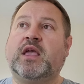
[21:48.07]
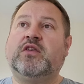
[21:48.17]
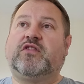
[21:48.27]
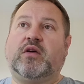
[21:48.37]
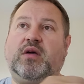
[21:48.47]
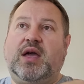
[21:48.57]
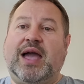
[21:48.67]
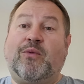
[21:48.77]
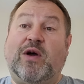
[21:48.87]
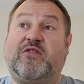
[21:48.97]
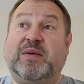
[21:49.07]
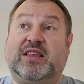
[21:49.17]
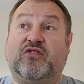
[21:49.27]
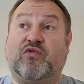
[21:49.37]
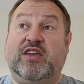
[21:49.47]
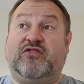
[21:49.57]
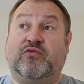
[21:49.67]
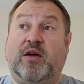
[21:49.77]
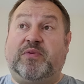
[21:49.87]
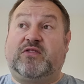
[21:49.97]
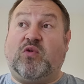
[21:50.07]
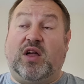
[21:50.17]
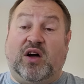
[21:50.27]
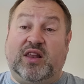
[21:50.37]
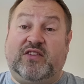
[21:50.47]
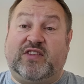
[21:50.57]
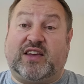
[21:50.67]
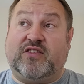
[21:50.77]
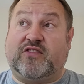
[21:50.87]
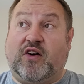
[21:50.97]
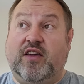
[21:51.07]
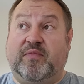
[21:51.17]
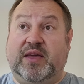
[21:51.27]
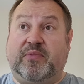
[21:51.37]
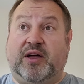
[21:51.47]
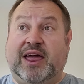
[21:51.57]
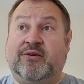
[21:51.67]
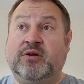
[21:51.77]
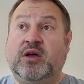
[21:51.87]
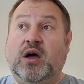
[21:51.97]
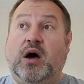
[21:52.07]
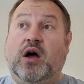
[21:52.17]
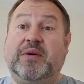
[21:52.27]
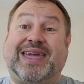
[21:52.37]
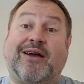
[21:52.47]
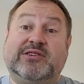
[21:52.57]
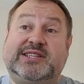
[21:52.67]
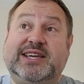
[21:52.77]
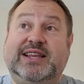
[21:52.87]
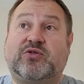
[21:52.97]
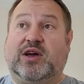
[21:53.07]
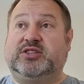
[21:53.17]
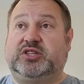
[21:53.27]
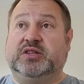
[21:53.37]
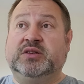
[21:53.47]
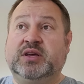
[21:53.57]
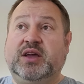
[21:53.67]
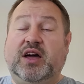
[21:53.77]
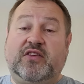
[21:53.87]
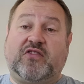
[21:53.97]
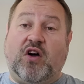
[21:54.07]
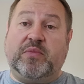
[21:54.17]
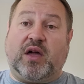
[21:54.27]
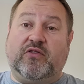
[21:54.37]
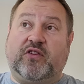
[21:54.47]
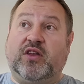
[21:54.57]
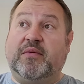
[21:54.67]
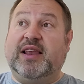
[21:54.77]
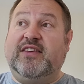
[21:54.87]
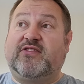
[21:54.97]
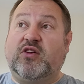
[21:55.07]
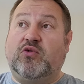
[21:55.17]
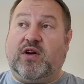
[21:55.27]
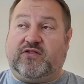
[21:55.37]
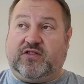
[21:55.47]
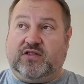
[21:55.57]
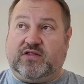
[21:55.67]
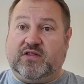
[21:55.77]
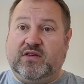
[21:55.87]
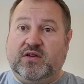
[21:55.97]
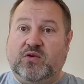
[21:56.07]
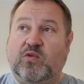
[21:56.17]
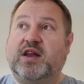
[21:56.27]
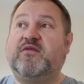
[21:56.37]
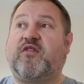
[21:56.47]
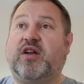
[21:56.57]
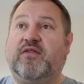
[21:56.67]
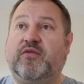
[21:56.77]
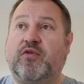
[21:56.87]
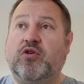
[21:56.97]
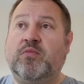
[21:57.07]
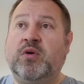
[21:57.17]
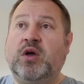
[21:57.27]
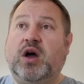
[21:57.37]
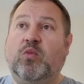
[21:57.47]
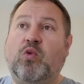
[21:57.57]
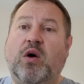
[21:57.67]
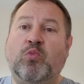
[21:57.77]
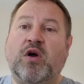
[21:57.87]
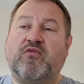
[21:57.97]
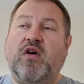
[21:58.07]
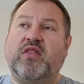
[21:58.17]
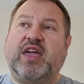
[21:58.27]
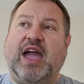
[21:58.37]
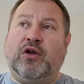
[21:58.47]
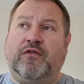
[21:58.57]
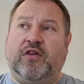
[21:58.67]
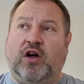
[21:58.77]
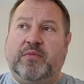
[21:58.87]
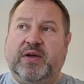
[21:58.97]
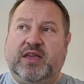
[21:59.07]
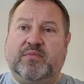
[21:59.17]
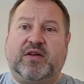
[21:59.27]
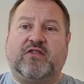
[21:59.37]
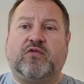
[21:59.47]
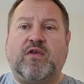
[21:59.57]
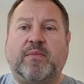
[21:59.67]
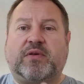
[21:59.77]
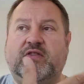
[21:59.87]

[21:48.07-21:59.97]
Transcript: So our West Midlands regional rep is quite likely sick of the sight of me by now. I'm a guaranteed question, and as time goes on, I'm at least 2 questions. One in front of the room, and one where I'd rather get an offline opinion because the rep can